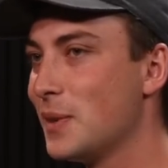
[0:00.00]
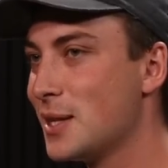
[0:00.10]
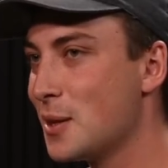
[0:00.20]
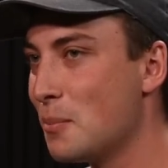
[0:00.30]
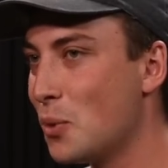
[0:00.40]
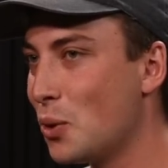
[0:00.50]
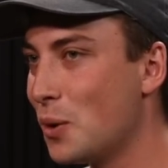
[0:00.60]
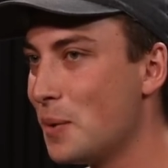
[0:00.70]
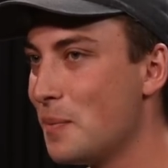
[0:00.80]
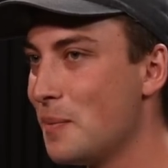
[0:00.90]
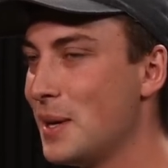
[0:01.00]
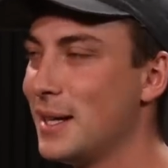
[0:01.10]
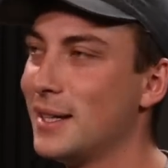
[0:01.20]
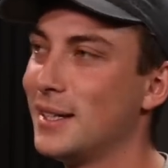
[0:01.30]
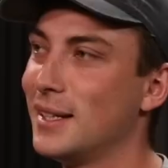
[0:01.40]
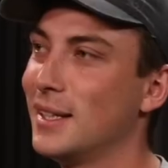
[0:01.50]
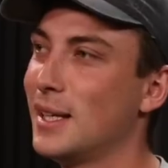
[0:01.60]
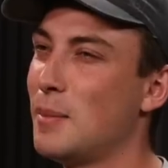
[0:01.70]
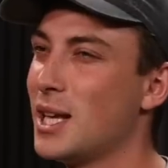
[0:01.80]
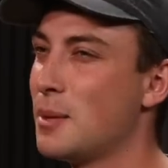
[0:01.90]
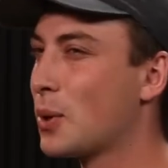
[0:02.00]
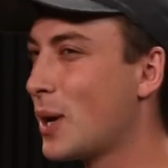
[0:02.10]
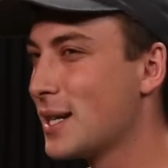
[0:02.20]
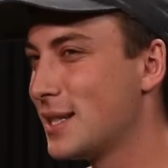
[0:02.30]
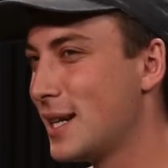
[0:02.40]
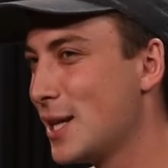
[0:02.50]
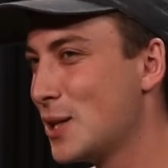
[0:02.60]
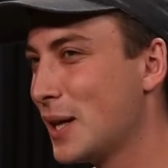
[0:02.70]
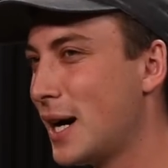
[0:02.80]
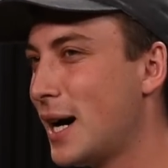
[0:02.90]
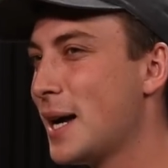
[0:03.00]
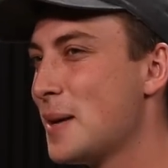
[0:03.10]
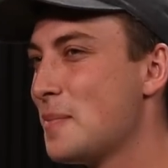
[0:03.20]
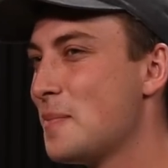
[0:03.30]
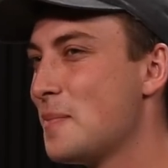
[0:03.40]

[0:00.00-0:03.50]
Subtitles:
Is there more? Am I the procrastination guy?